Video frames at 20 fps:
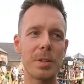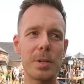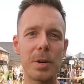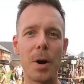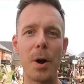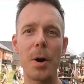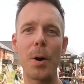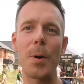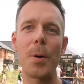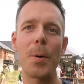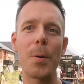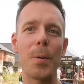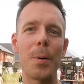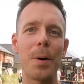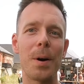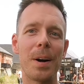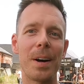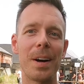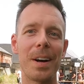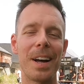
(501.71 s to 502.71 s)
go
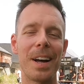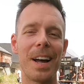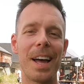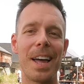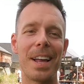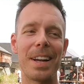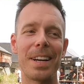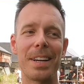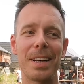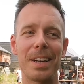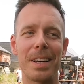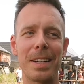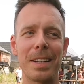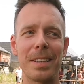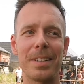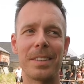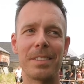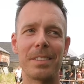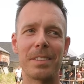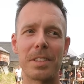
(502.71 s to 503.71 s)
and
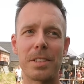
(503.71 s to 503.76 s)
uh,